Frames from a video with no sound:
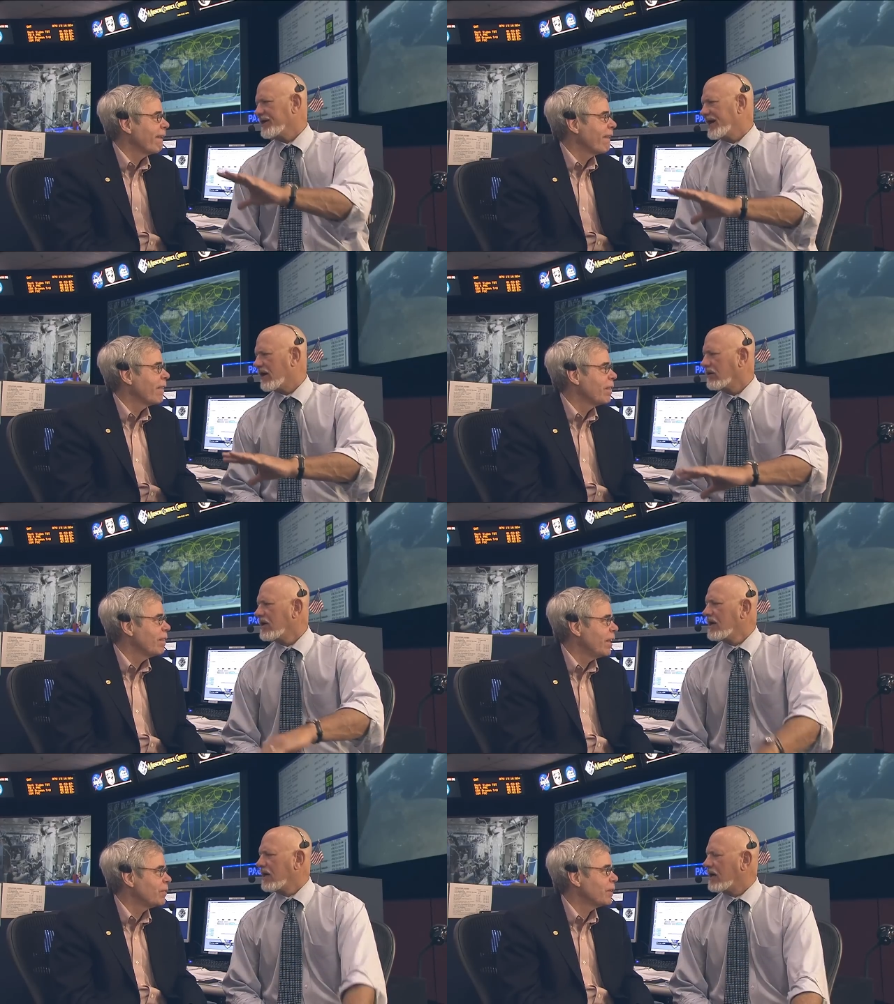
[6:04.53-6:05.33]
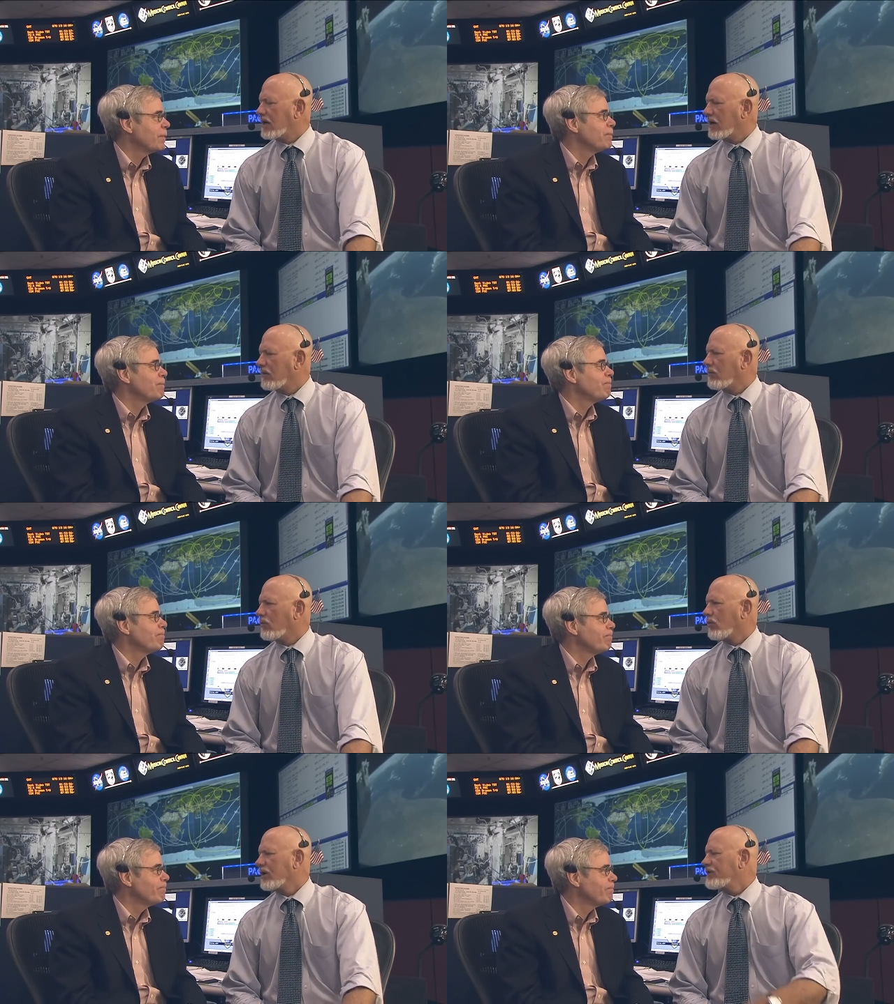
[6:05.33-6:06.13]
Speaker 1: now. That's right. Um,
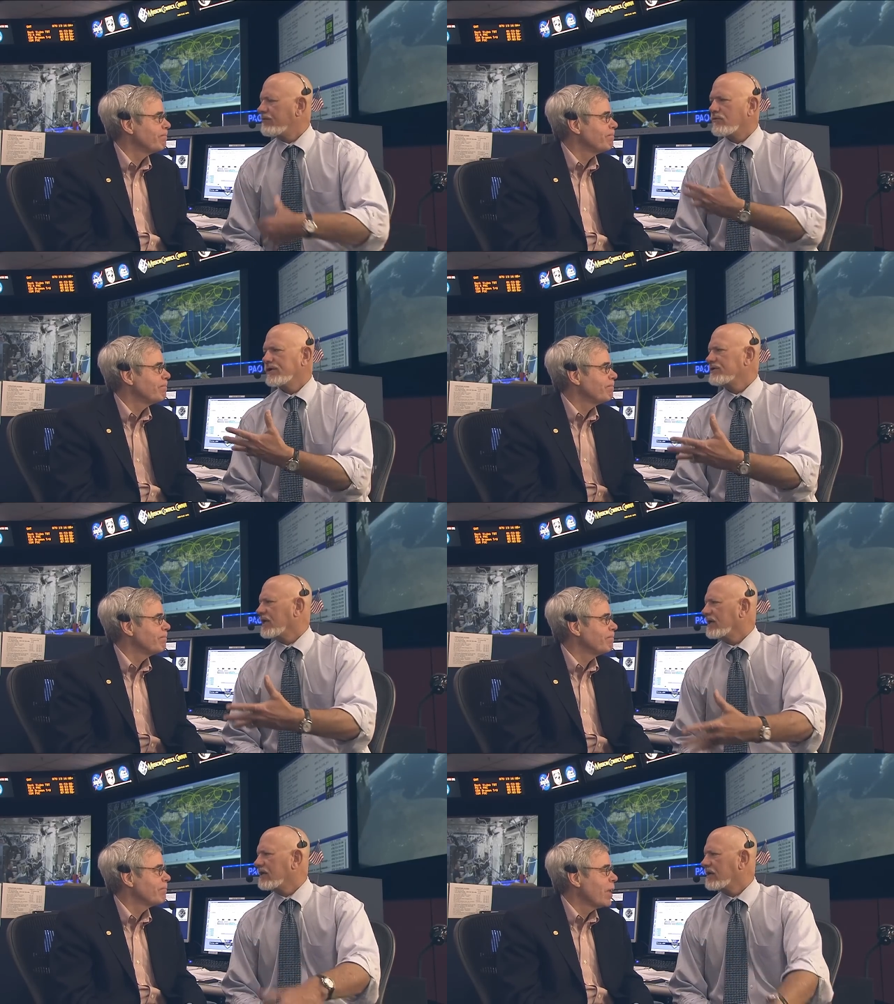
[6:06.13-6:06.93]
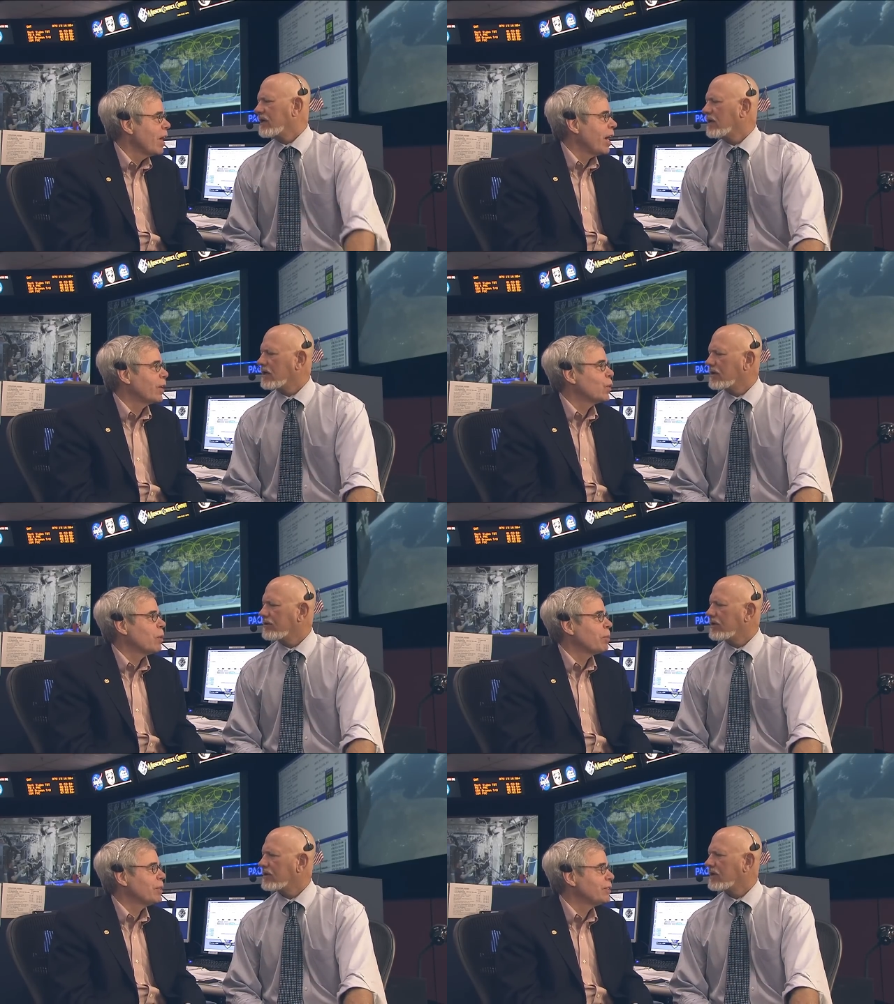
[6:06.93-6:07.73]
where are you from originally?
Speaker 2: I grew
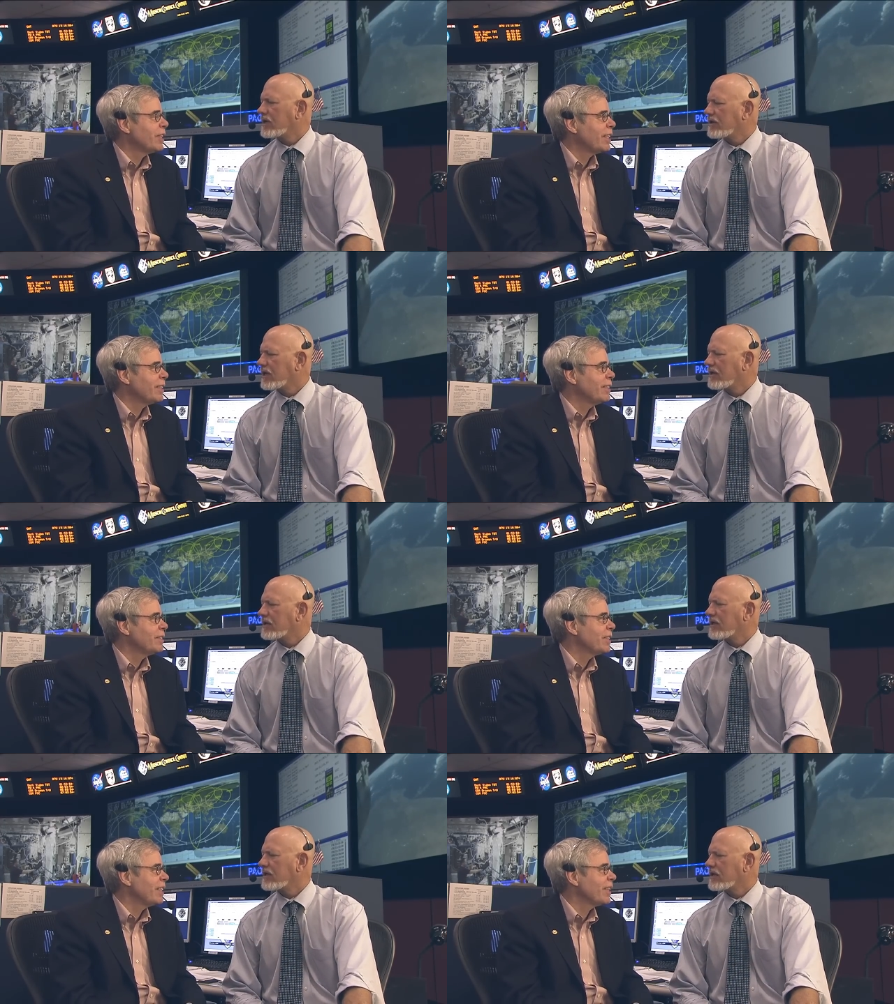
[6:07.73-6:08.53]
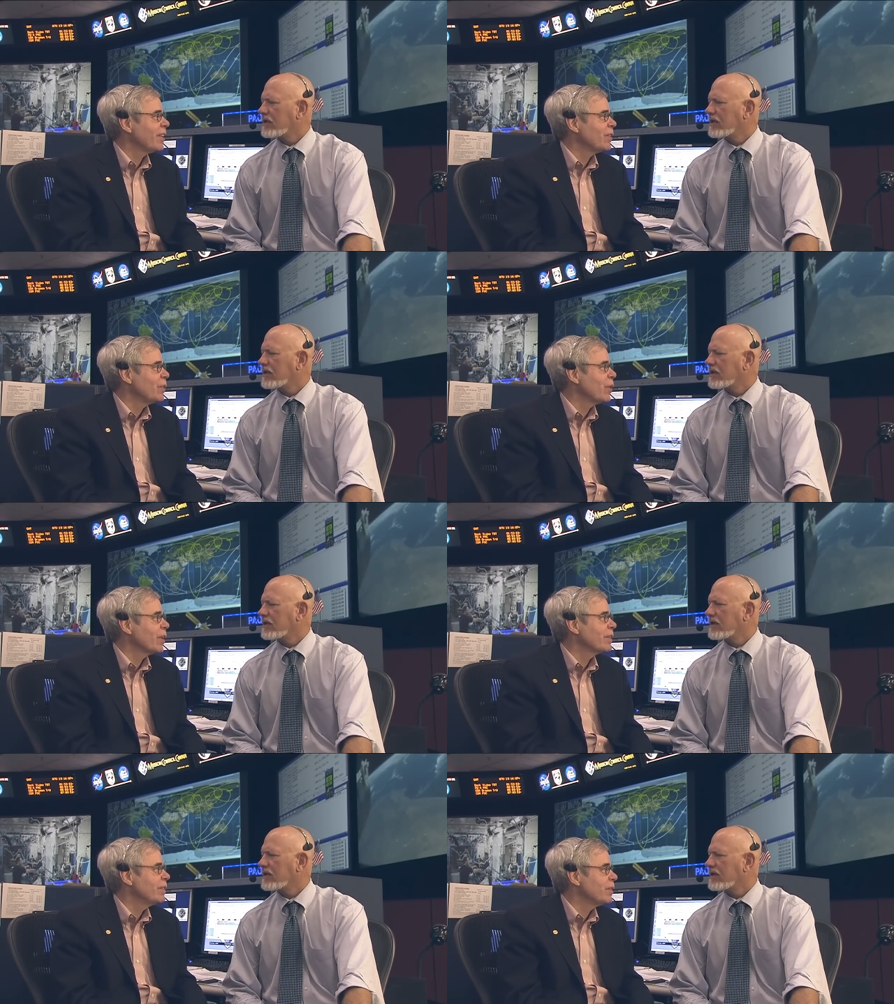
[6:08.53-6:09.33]
up on Staten, Staten Island, New York.
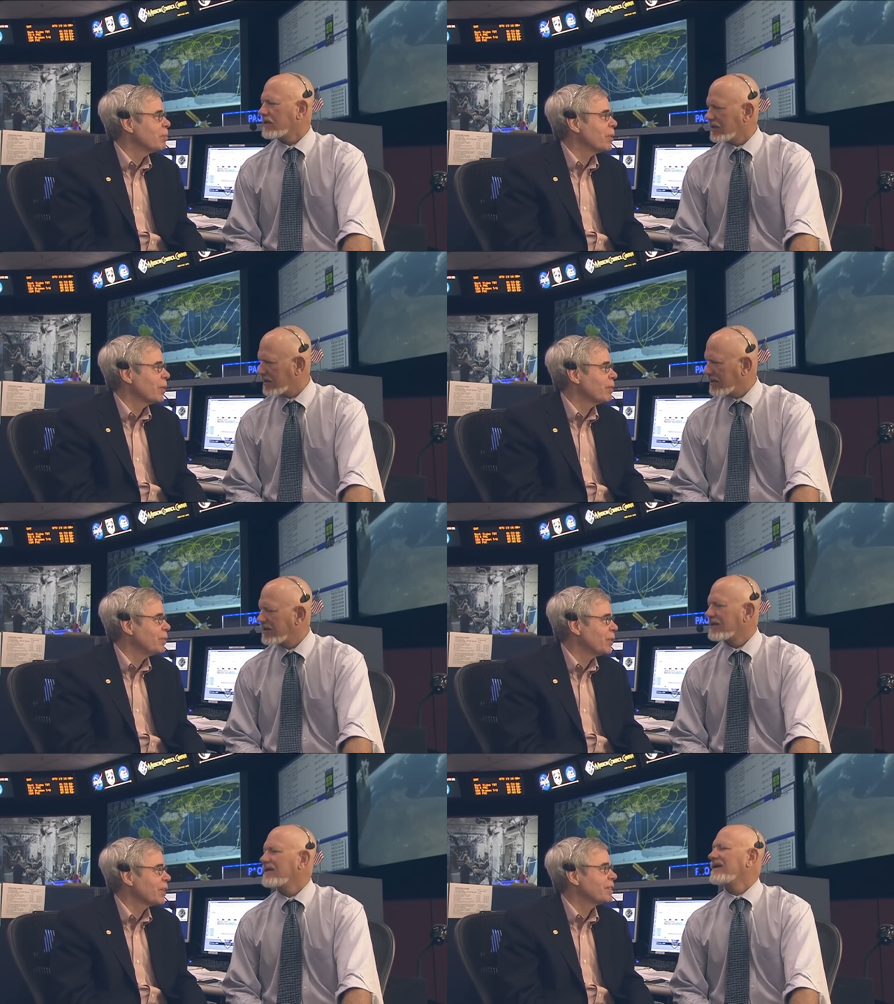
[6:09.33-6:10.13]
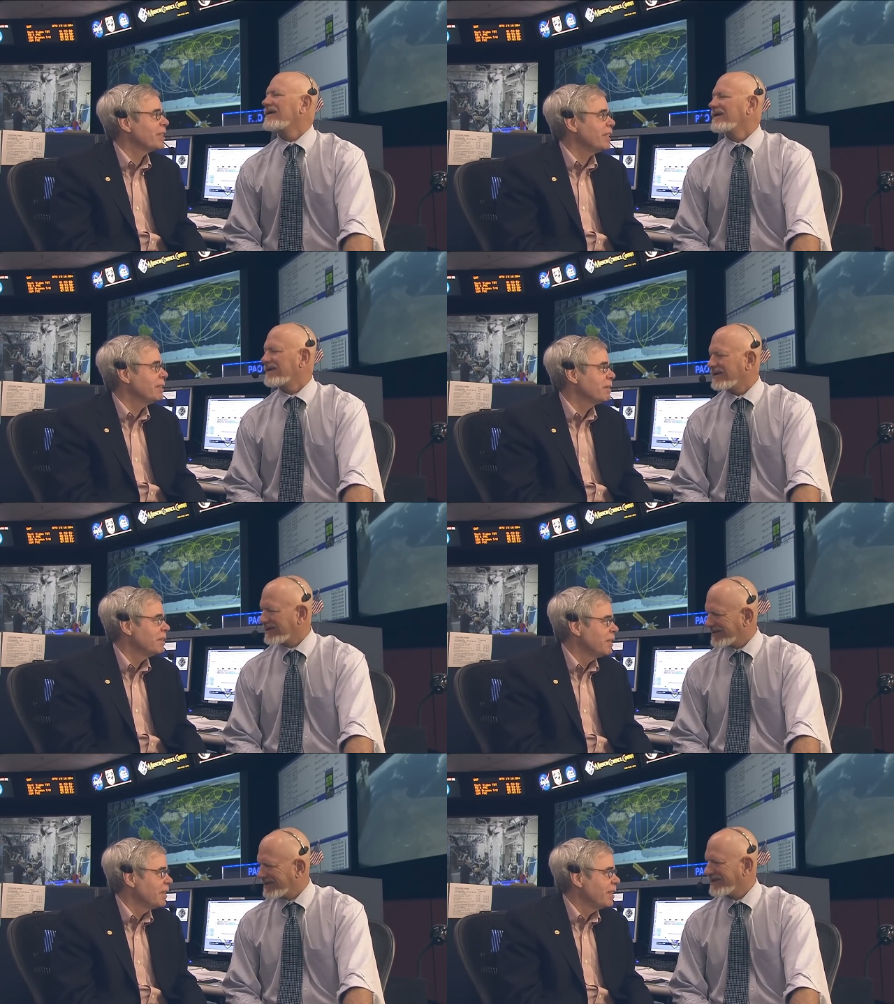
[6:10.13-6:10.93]
It's a borough of New York City
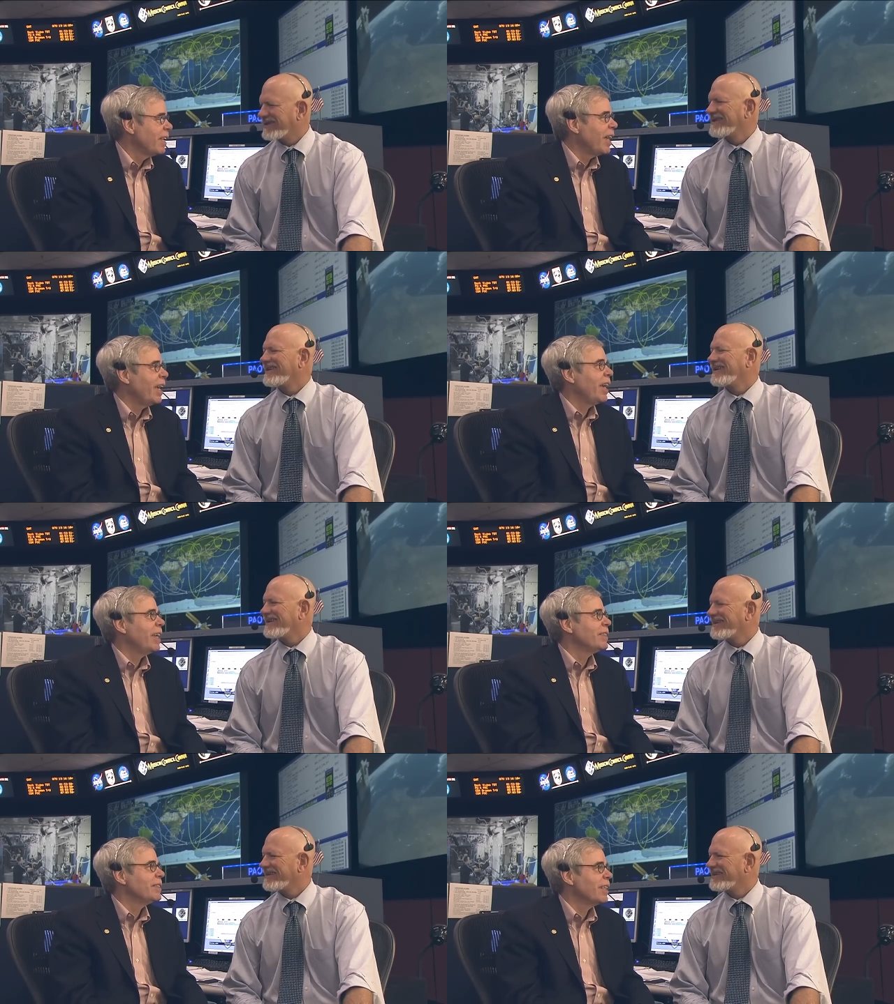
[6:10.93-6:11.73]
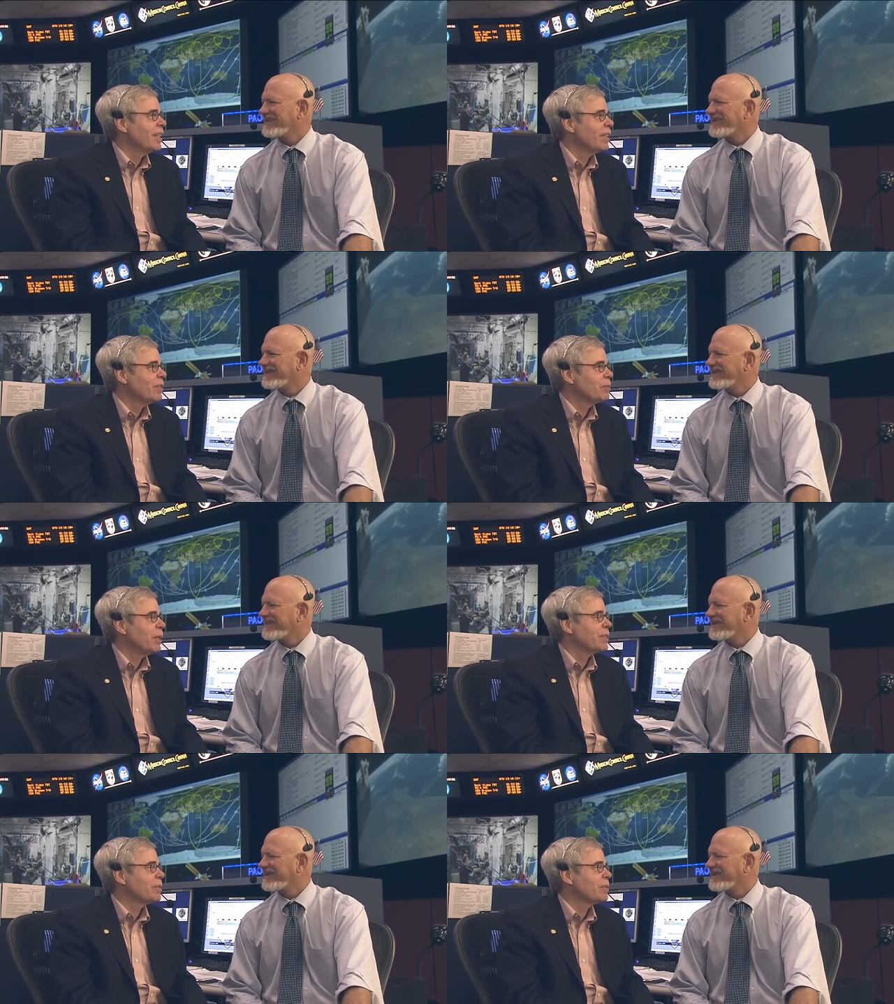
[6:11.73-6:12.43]
and uh, spent some